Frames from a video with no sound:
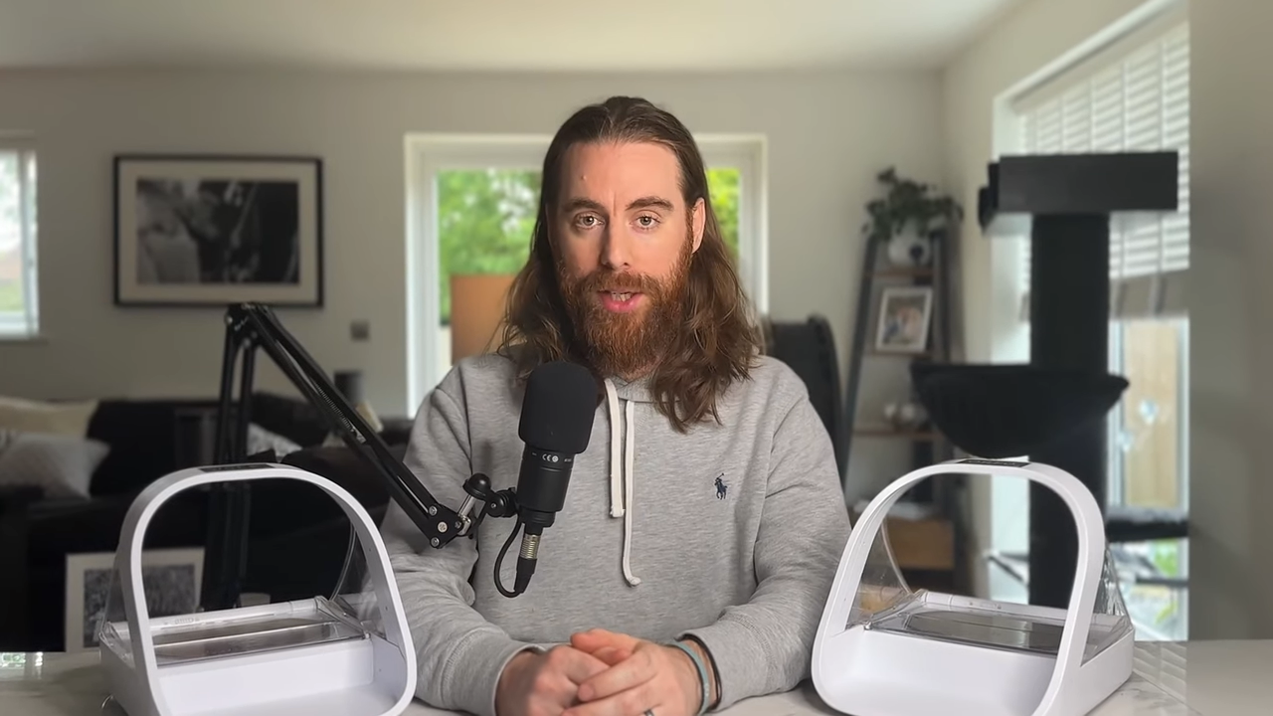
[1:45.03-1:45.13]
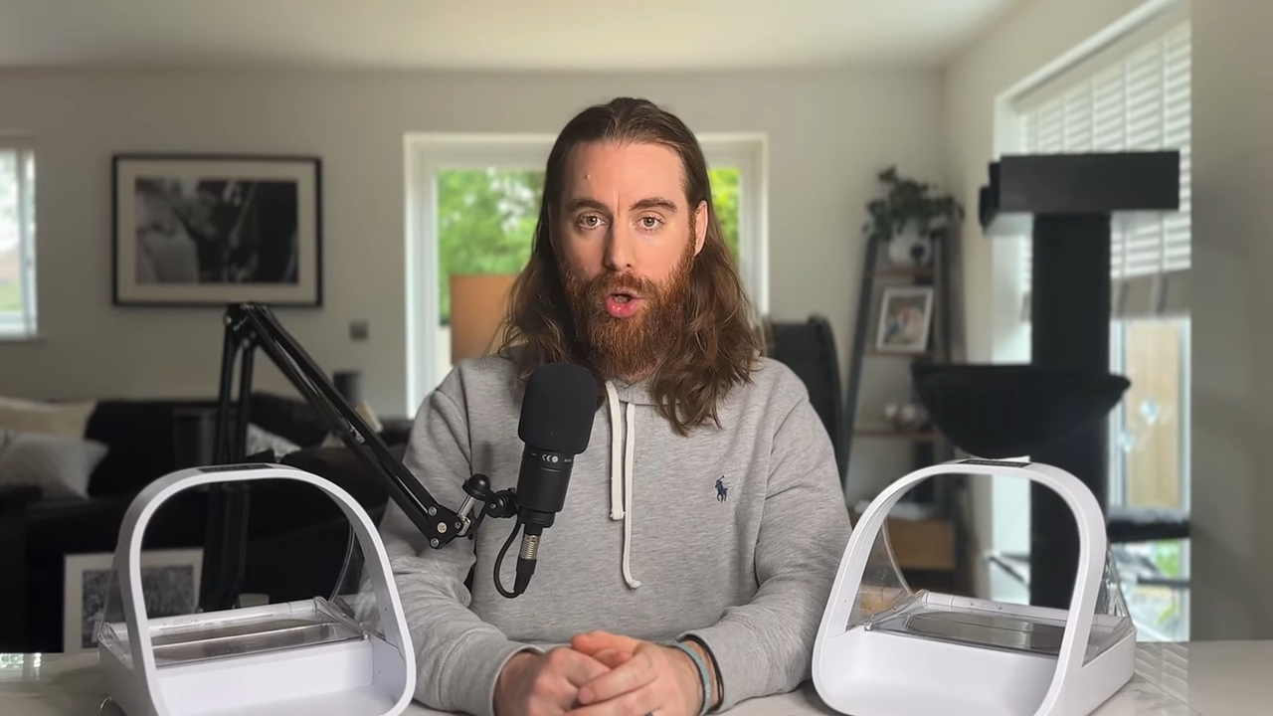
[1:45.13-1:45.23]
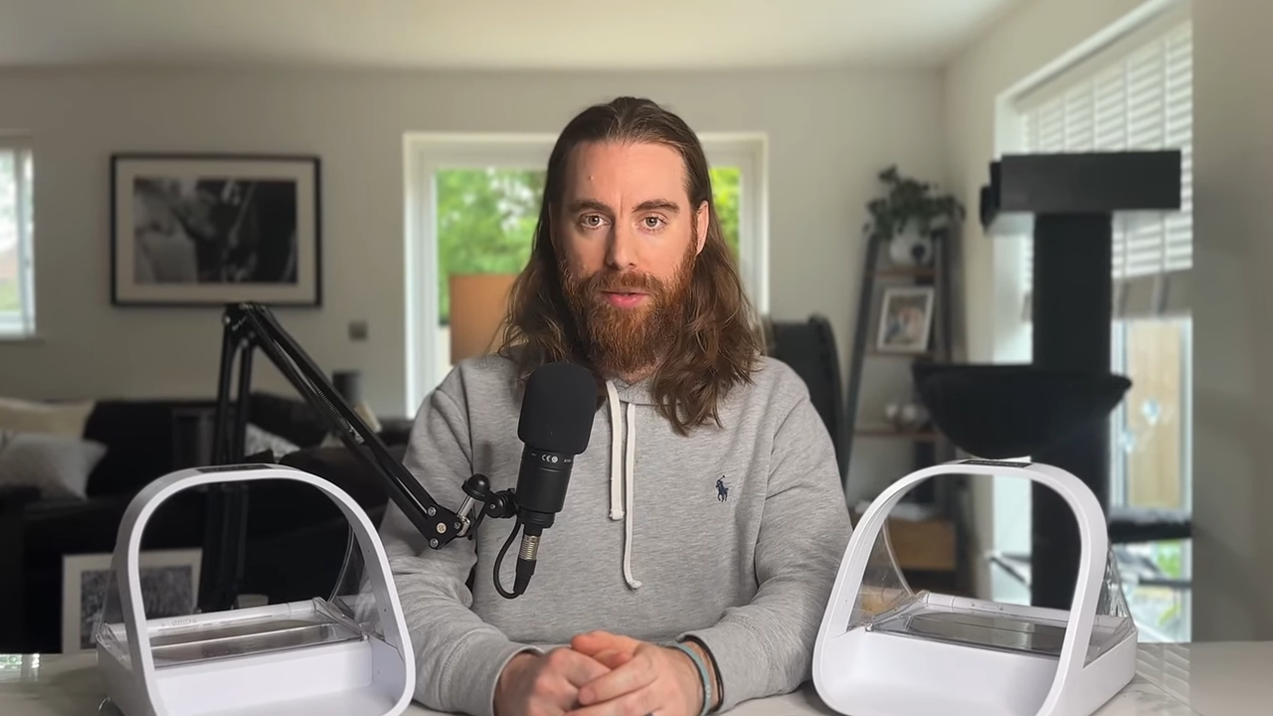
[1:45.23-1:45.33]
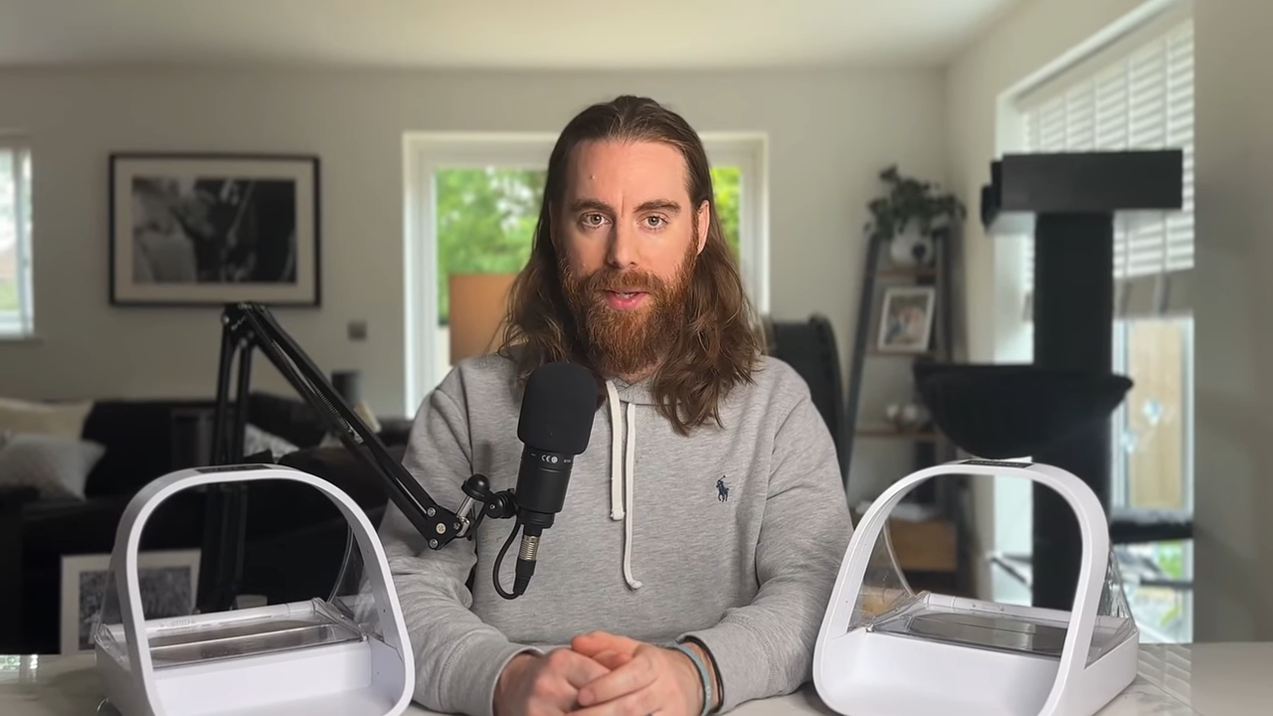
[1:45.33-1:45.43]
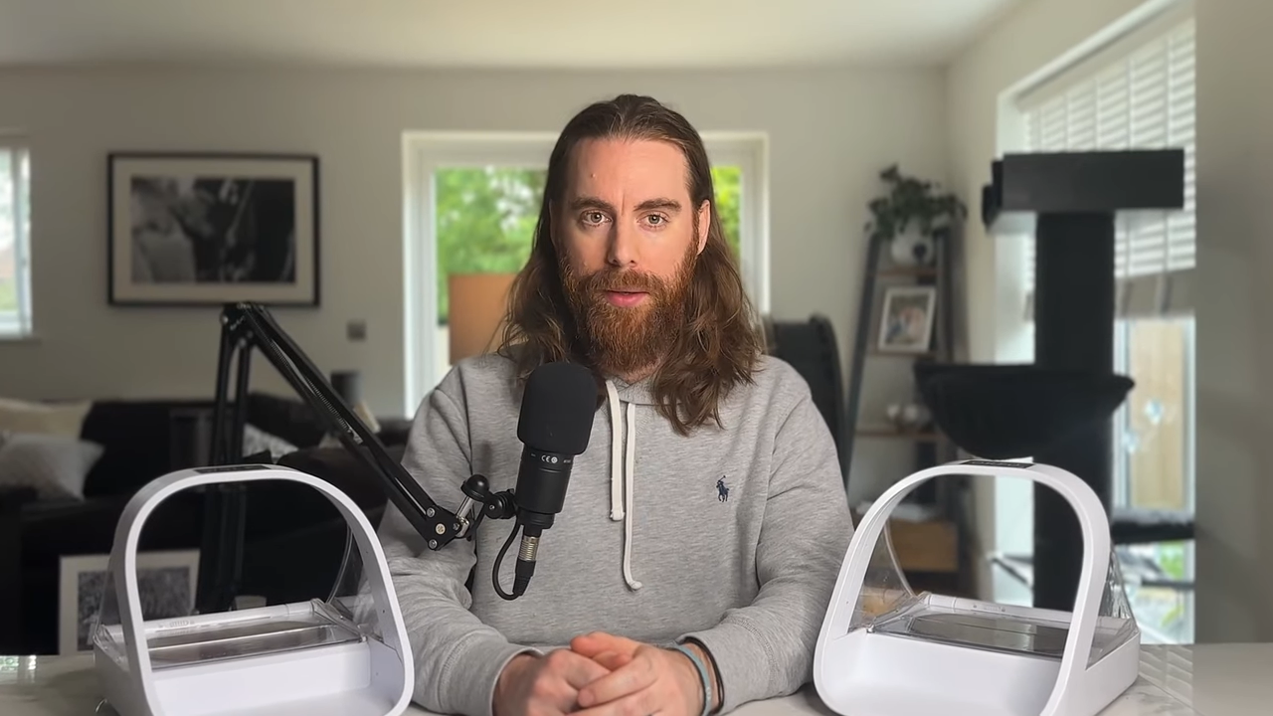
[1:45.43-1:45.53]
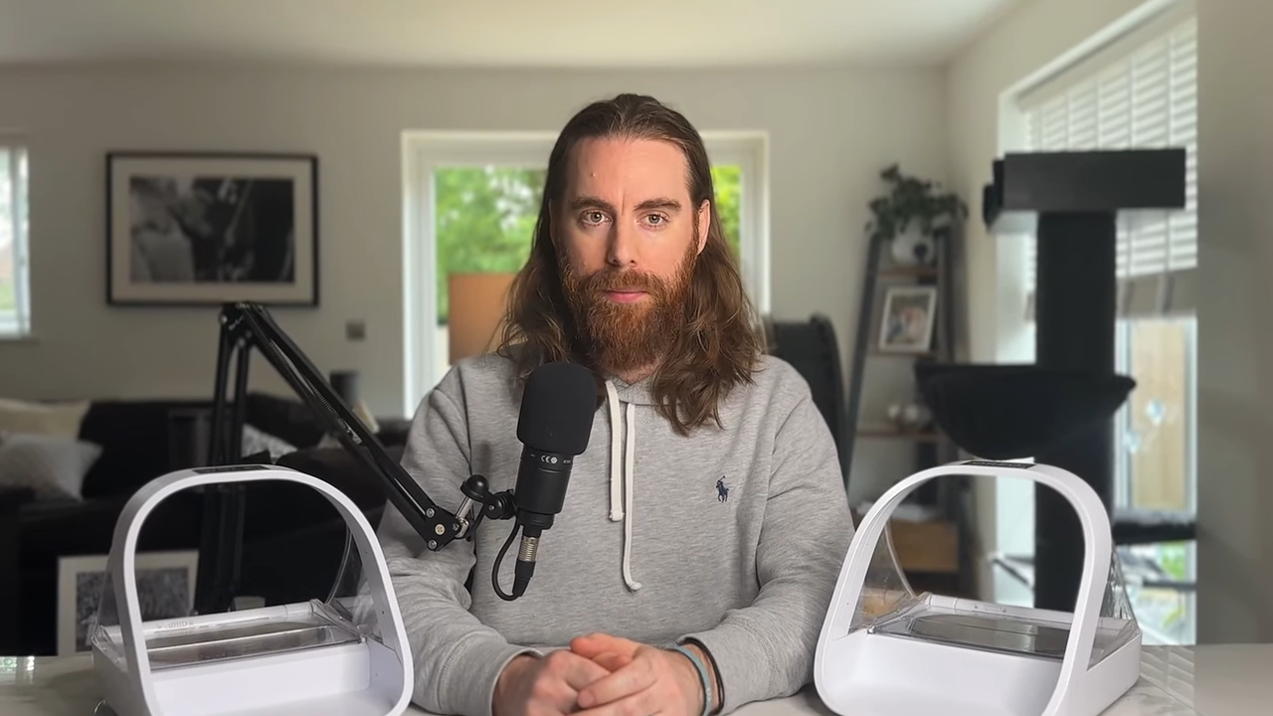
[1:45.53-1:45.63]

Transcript: content.